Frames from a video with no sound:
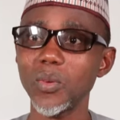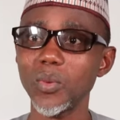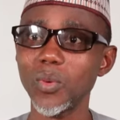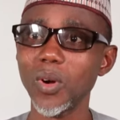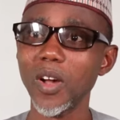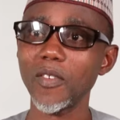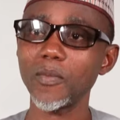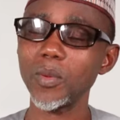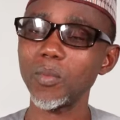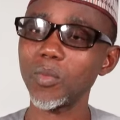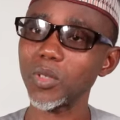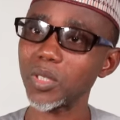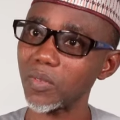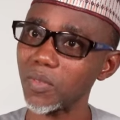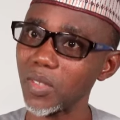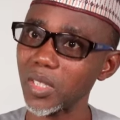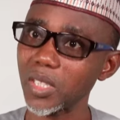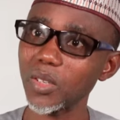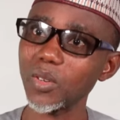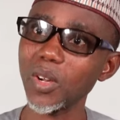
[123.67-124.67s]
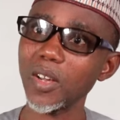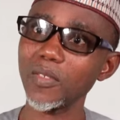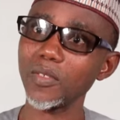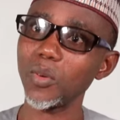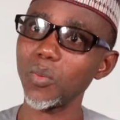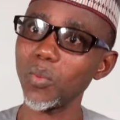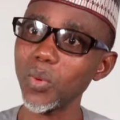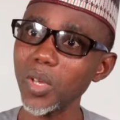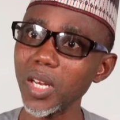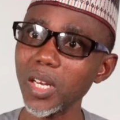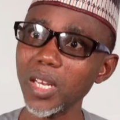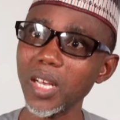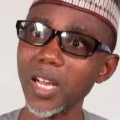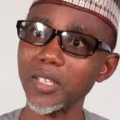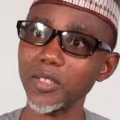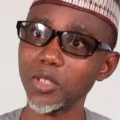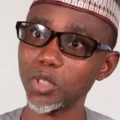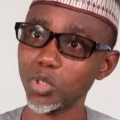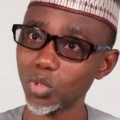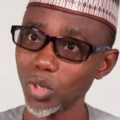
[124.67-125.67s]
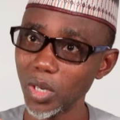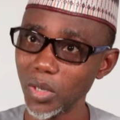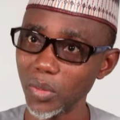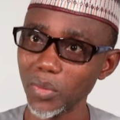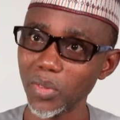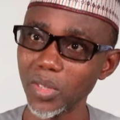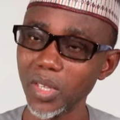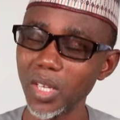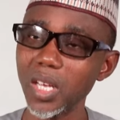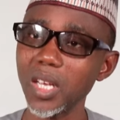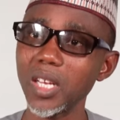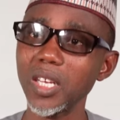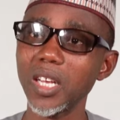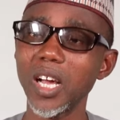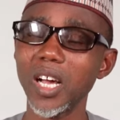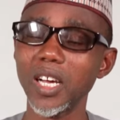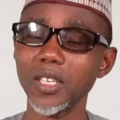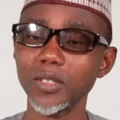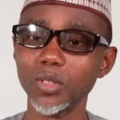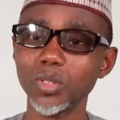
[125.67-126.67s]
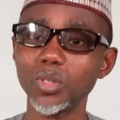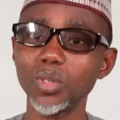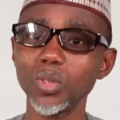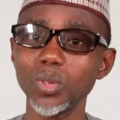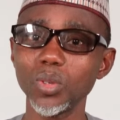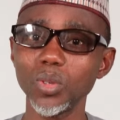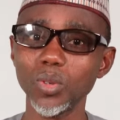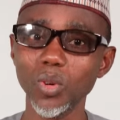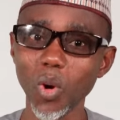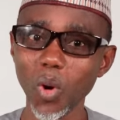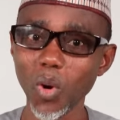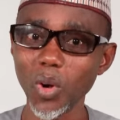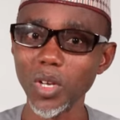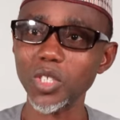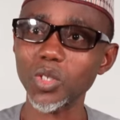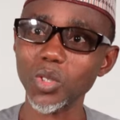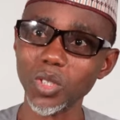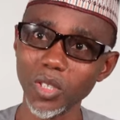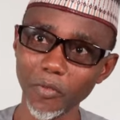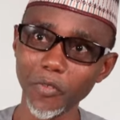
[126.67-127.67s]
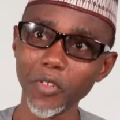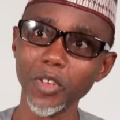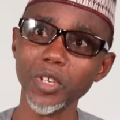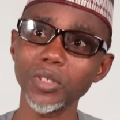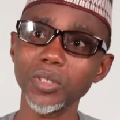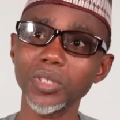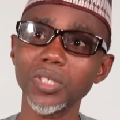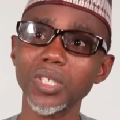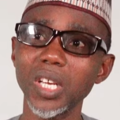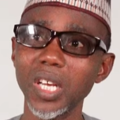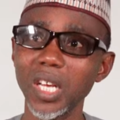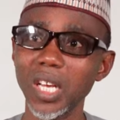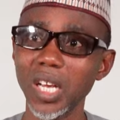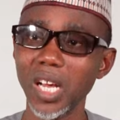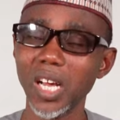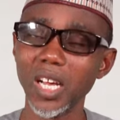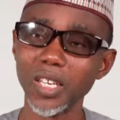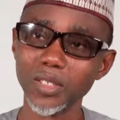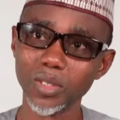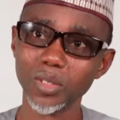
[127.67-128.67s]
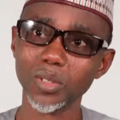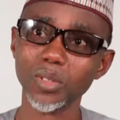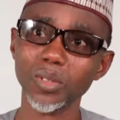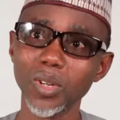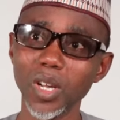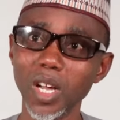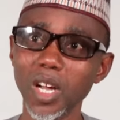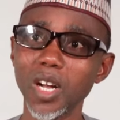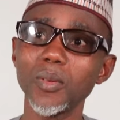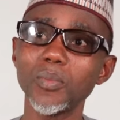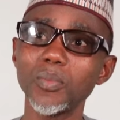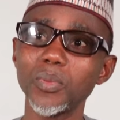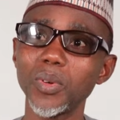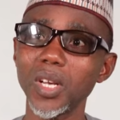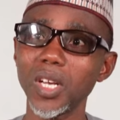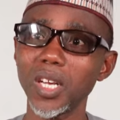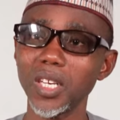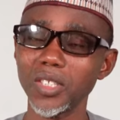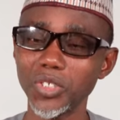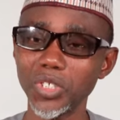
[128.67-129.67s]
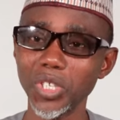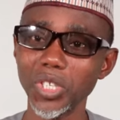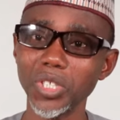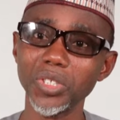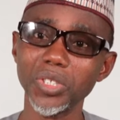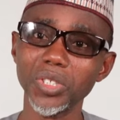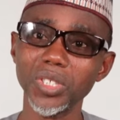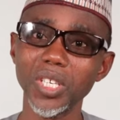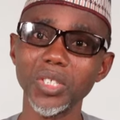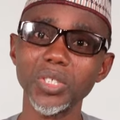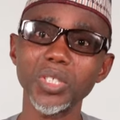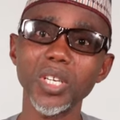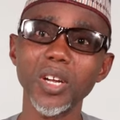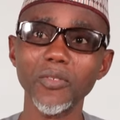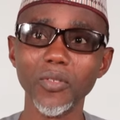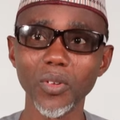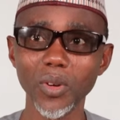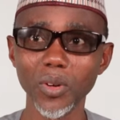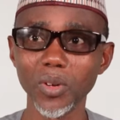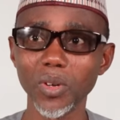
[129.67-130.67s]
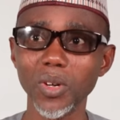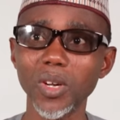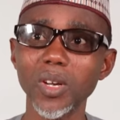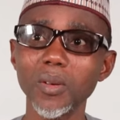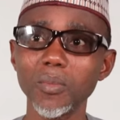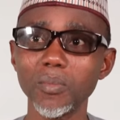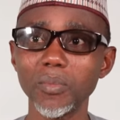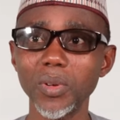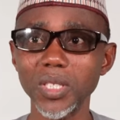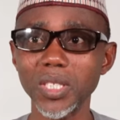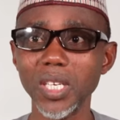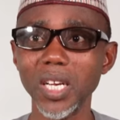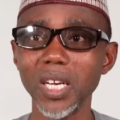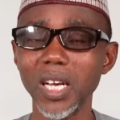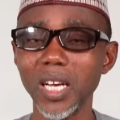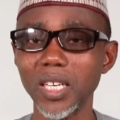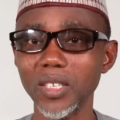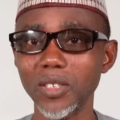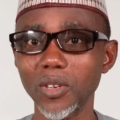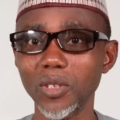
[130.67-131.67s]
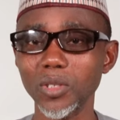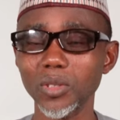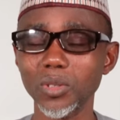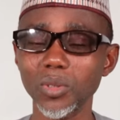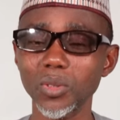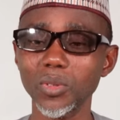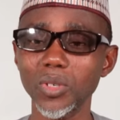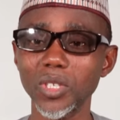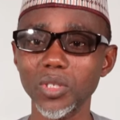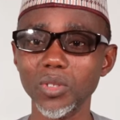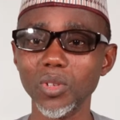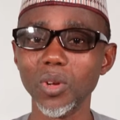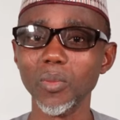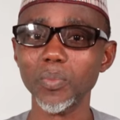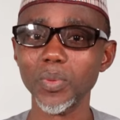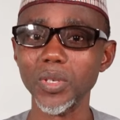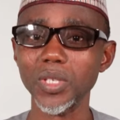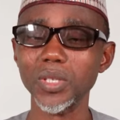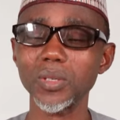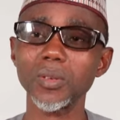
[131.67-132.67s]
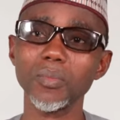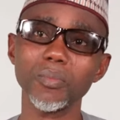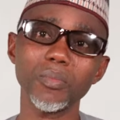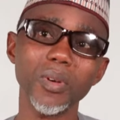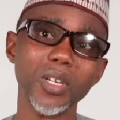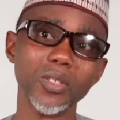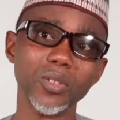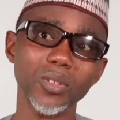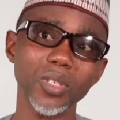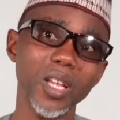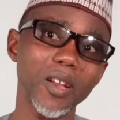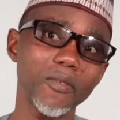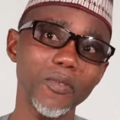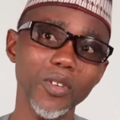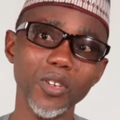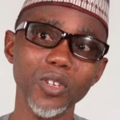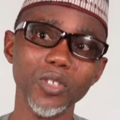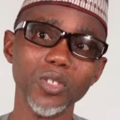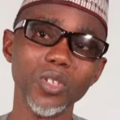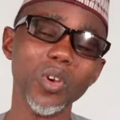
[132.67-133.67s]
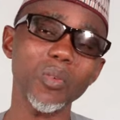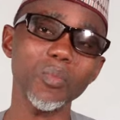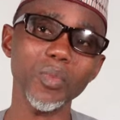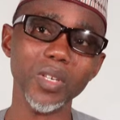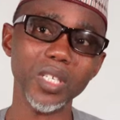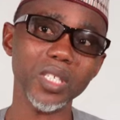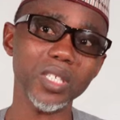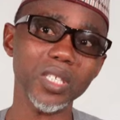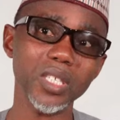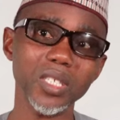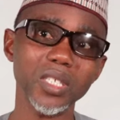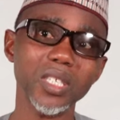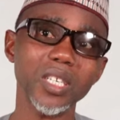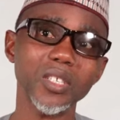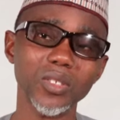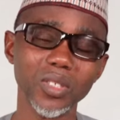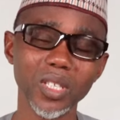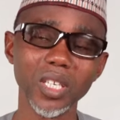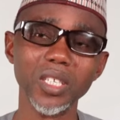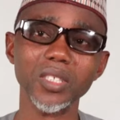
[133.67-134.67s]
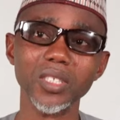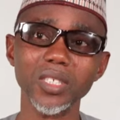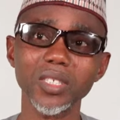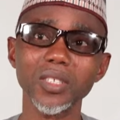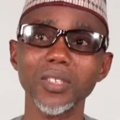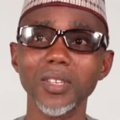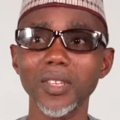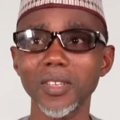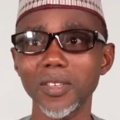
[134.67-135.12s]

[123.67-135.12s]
who have been motivated, who have the will and the strength uh, to go into the field uh, to help change Nigeria for better and also restore peace back to their various communities and society.